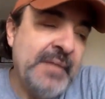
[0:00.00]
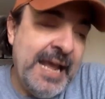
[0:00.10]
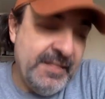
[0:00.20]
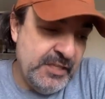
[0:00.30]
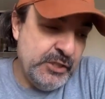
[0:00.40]

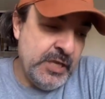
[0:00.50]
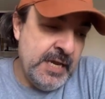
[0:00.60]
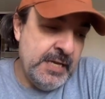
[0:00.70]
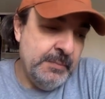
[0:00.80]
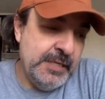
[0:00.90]
At this
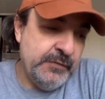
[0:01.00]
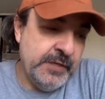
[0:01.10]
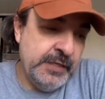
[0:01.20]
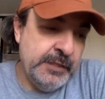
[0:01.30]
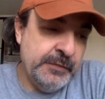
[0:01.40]
time, it's
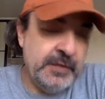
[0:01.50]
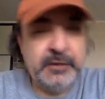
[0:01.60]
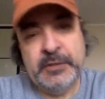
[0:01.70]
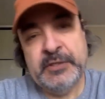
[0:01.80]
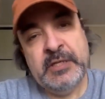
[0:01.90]
very clear that
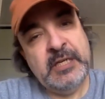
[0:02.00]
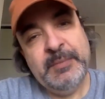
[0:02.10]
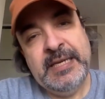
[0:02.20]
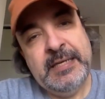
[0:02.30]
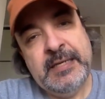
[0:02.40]
there isn't going to
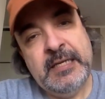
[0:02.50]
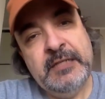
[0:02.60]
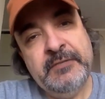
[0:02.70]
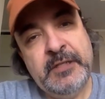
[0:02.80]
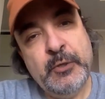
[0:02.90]
be any kind
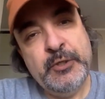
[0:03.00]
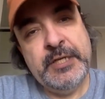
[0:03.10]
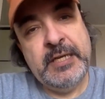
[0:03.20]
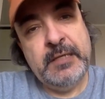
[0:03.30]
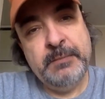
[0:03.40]
of
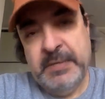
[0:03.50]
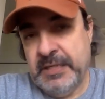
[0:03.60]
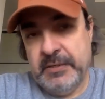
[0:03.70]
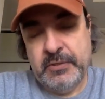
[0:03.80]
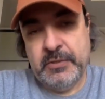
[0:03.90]
negotiated
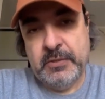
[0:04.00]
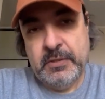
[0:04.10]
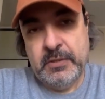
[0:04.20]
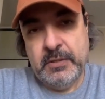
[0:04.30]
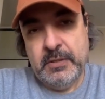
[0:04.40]
peace.
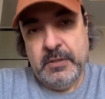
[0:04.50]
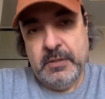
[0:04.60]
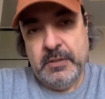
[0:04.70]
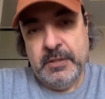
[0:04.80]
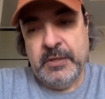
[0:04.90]

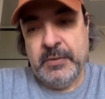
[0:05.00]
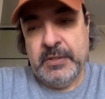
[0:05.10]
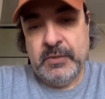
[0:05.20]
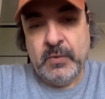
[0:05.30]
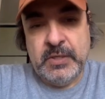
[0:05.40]
There
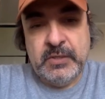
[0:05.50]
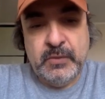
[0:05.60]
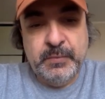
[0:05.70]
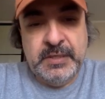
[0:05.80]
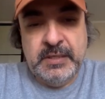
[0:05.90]
is going to
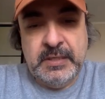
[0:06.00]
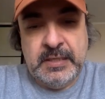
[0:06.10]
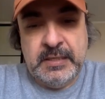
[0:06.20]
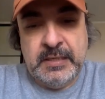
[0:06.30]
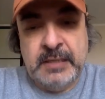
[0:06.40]
be
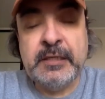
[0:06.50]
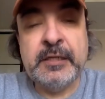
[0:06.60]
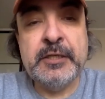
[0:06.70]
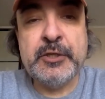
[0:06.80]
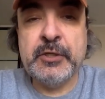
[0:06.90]

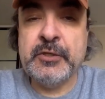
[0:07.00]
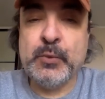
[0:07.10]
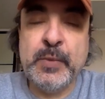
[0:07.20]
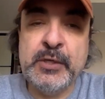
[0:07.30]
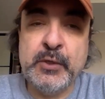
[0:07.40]
unconditional
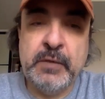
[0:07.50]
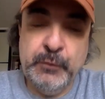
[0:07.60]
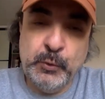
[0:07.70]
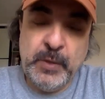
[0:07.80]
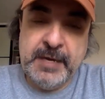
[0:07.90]
surrender of
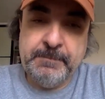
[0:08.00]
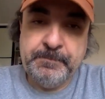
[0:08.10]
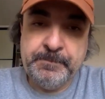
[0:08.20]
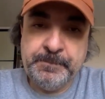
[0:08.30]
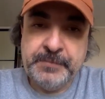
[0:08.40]
Ukraine.
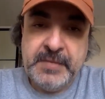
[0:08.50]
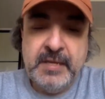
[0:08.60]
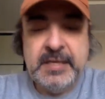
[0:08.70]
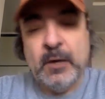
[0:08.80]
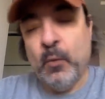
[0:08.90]

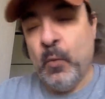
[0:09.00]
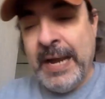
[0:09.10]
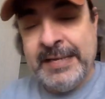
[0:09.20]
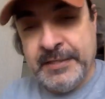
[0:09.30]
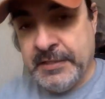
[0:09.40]
Now,
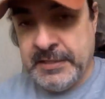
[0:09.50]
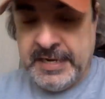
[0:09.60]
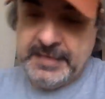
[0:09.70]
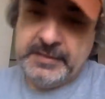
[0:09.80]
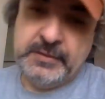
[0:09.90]
why is this the
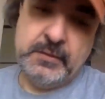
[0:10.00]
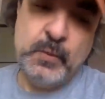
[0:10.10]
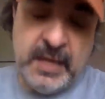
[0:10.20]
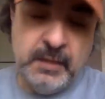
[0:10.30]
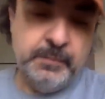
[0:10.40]
case?
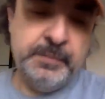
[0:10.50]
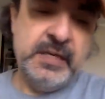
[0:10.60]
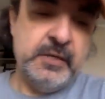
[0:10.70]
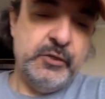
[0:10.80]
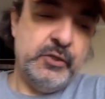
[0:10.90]
Well,
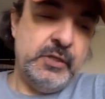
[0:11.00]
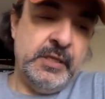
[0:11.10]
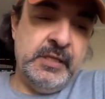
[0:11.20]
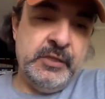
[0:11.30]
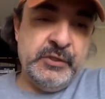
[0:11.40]
because
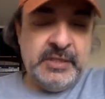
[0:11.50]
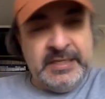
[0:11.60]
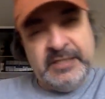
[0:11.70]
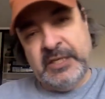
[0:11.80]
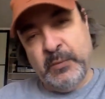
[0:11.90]
the
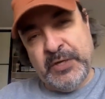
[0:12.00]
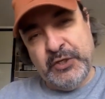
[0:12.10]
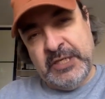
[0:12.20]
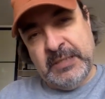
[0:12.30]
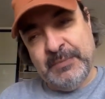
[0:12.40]
Zelensky
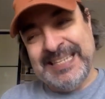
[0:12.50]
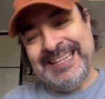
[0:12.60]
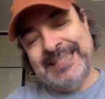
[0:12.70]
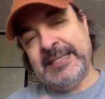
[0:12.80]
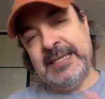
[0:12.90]
regime,
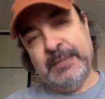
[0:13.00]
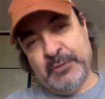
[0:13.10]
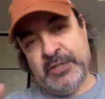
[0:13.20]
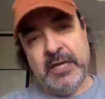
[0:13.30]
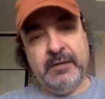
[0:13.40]
Zelensky
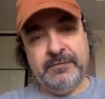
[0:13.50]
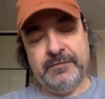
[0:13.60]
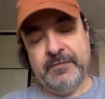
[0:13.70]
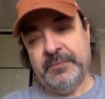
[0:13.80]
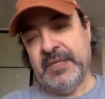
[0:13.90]
himself,